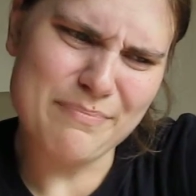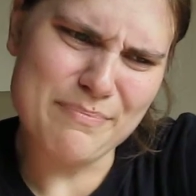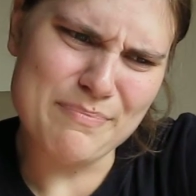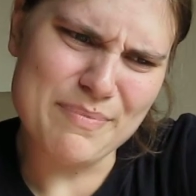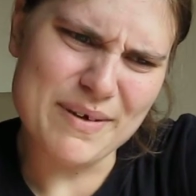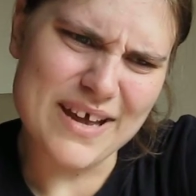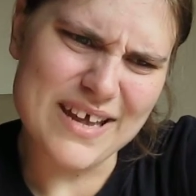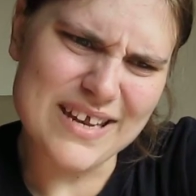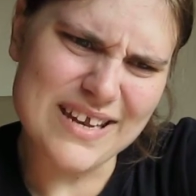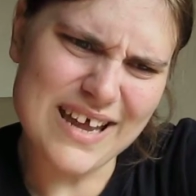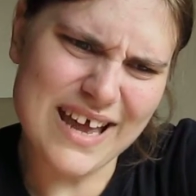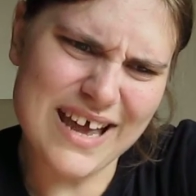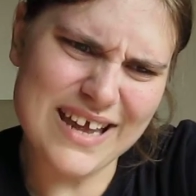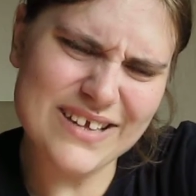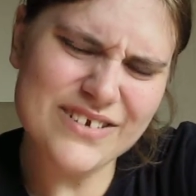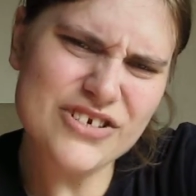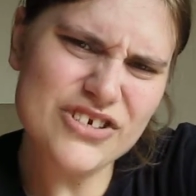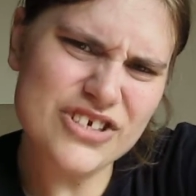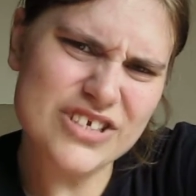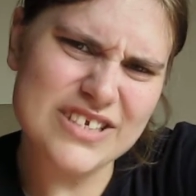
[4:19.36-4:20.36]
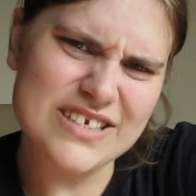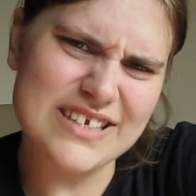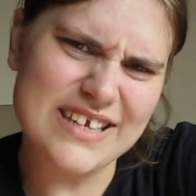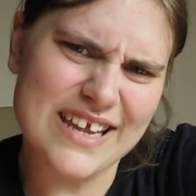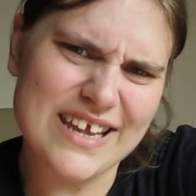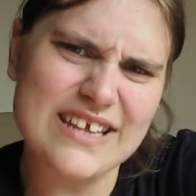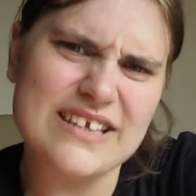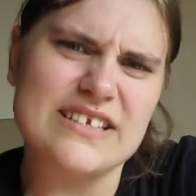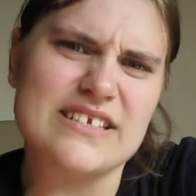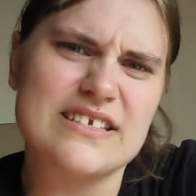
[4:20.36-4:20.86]
But I
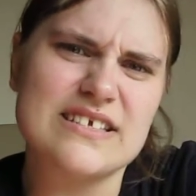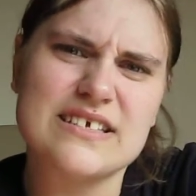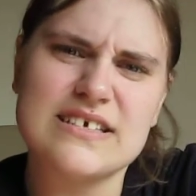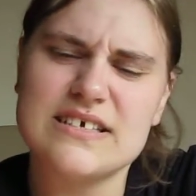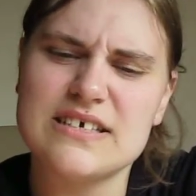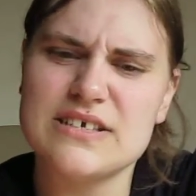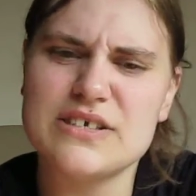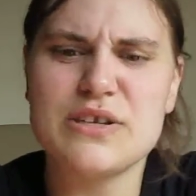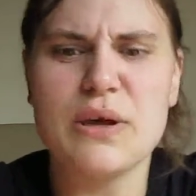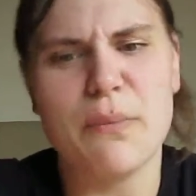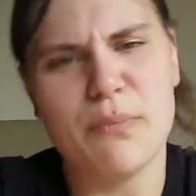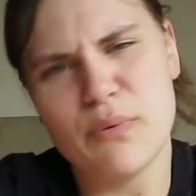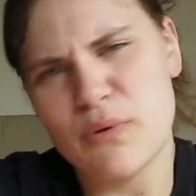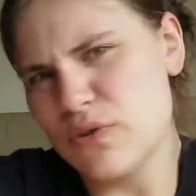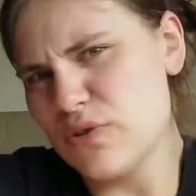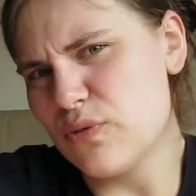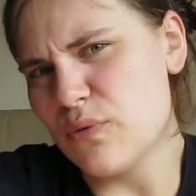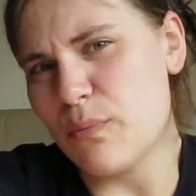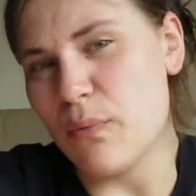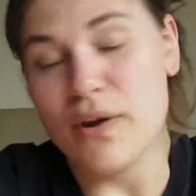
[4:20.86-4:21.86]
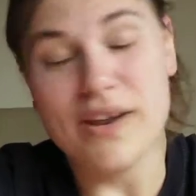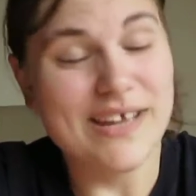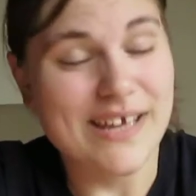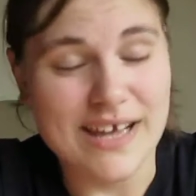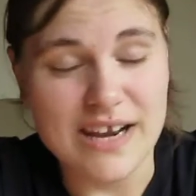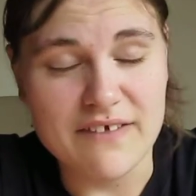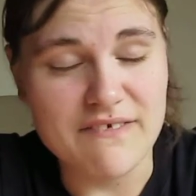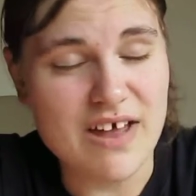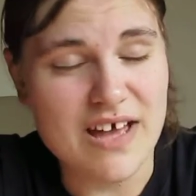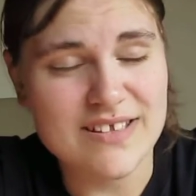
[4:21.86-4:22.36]
understand to a point,
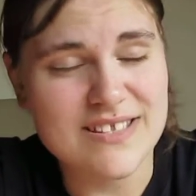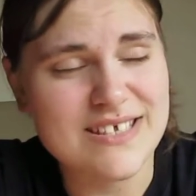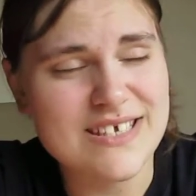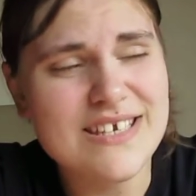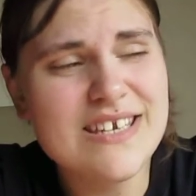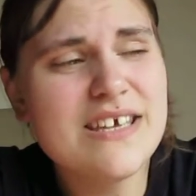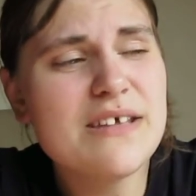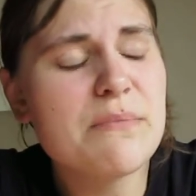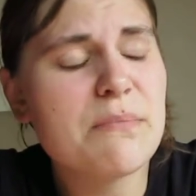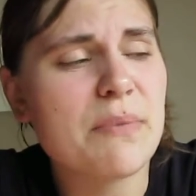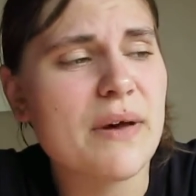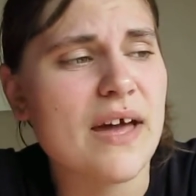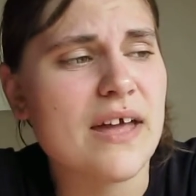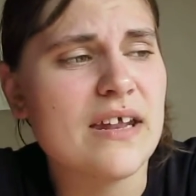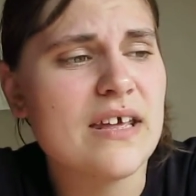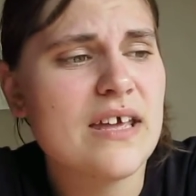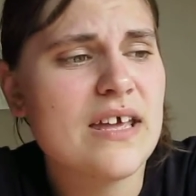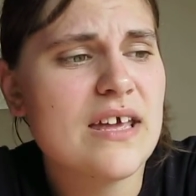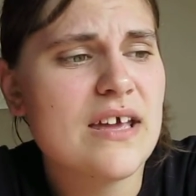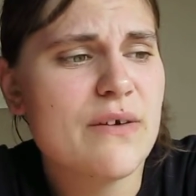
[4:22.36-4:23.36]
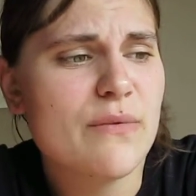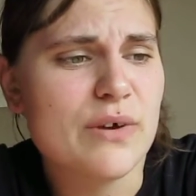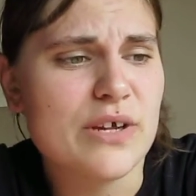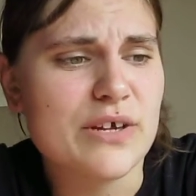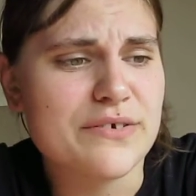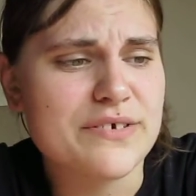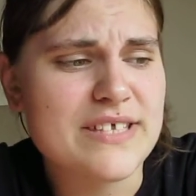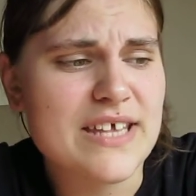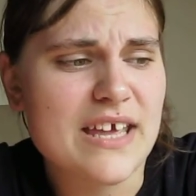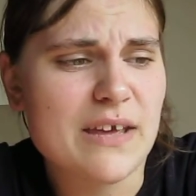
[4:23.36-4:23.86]
again, I've not seen it, but what
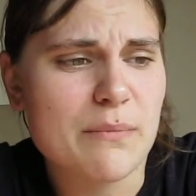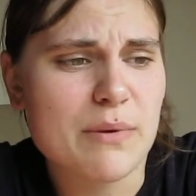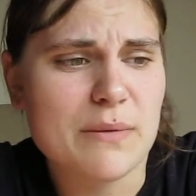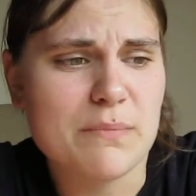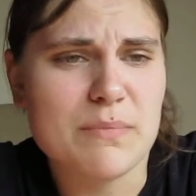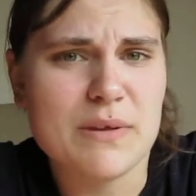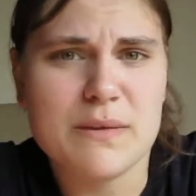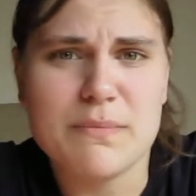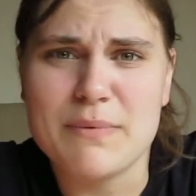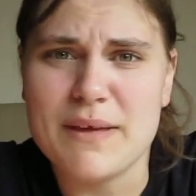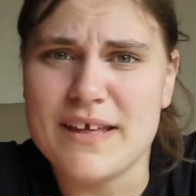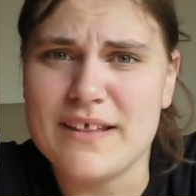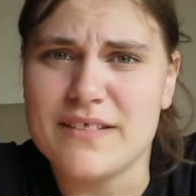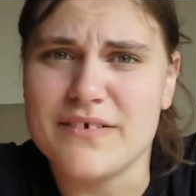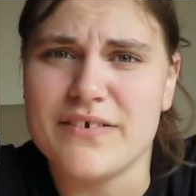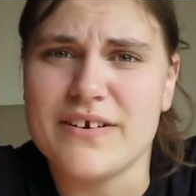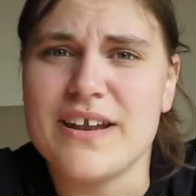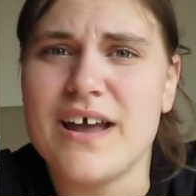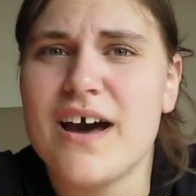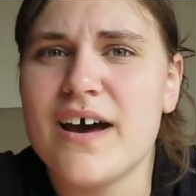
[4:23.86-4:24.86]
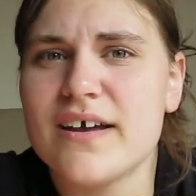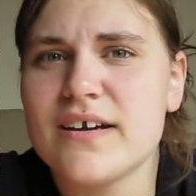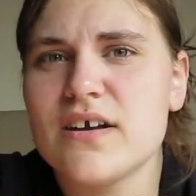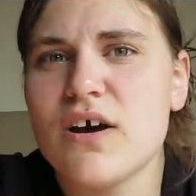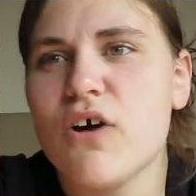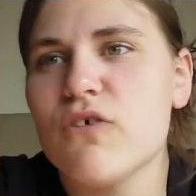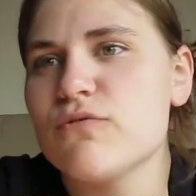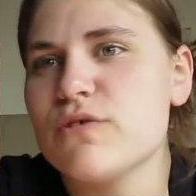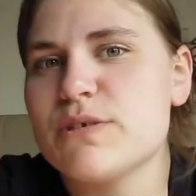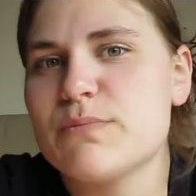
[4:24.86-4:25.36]
you're saying about Big Bang Theory not
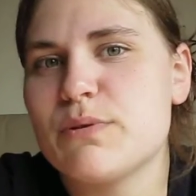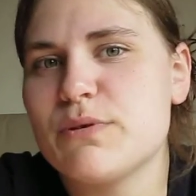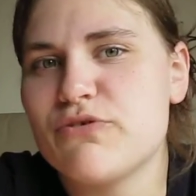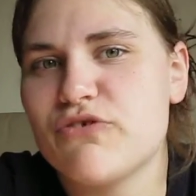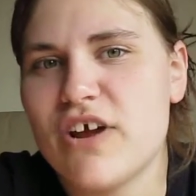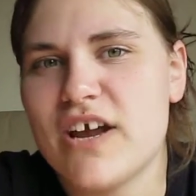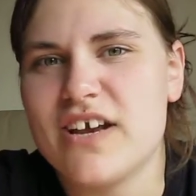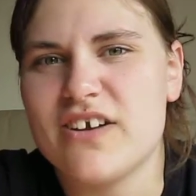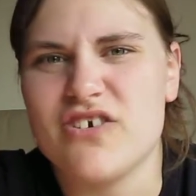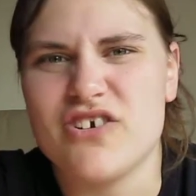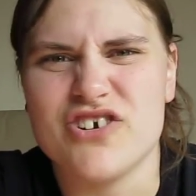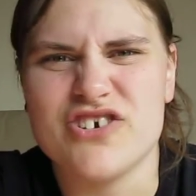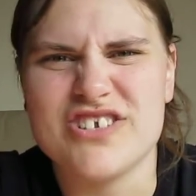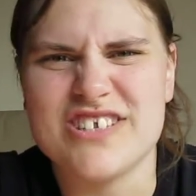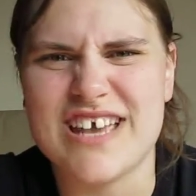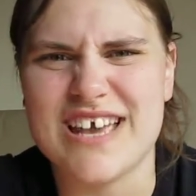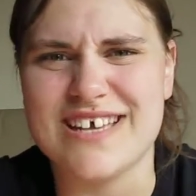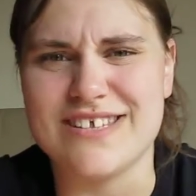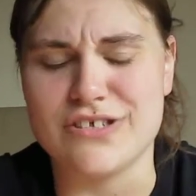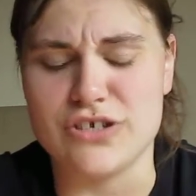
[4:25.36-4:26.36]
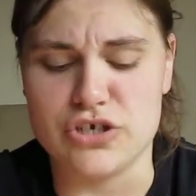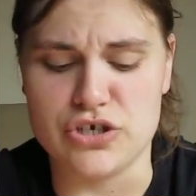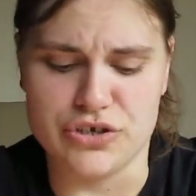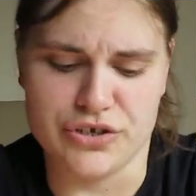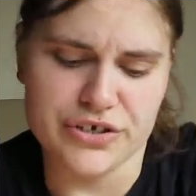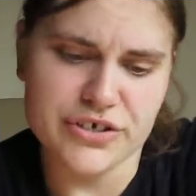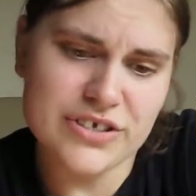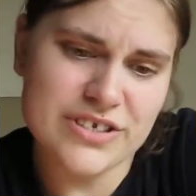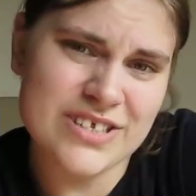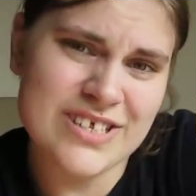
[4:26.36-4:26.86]
always portraying nerds as
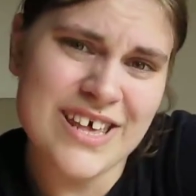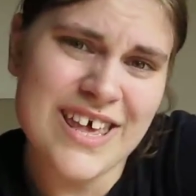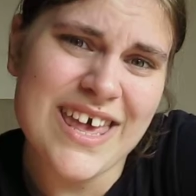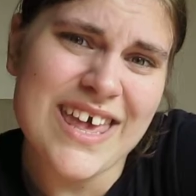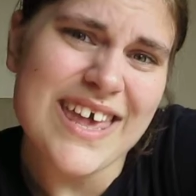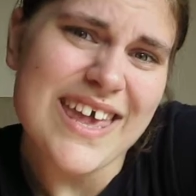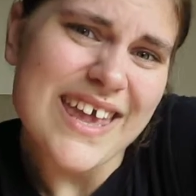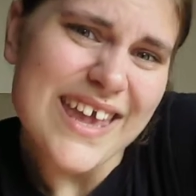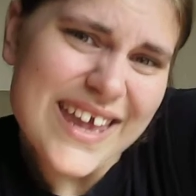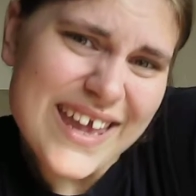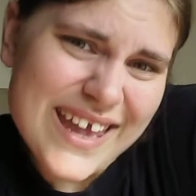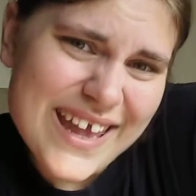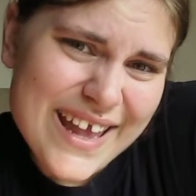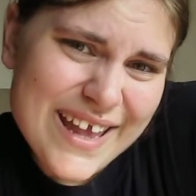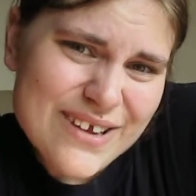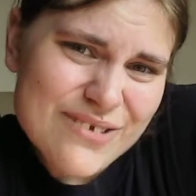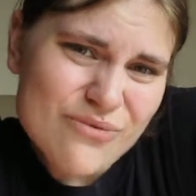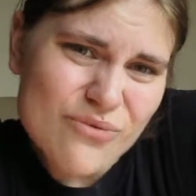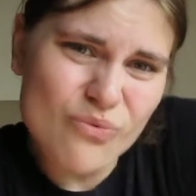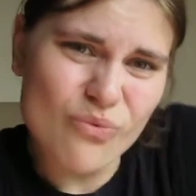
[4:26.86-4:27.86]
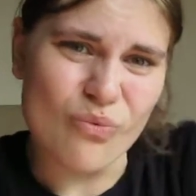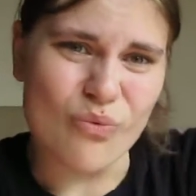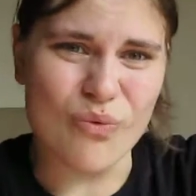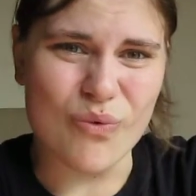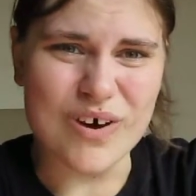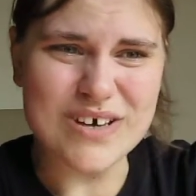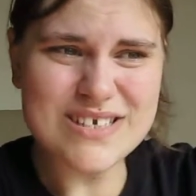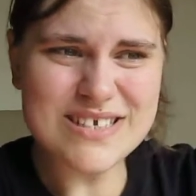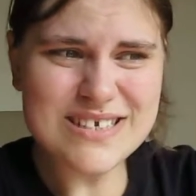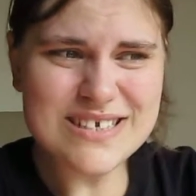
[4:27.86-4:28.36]
nerds, it
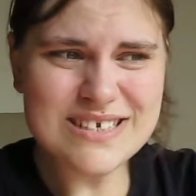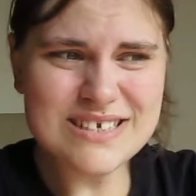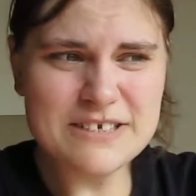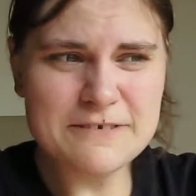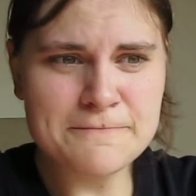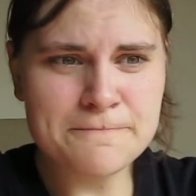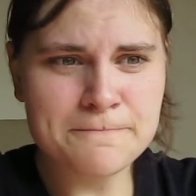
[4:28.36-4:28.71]
wasn't.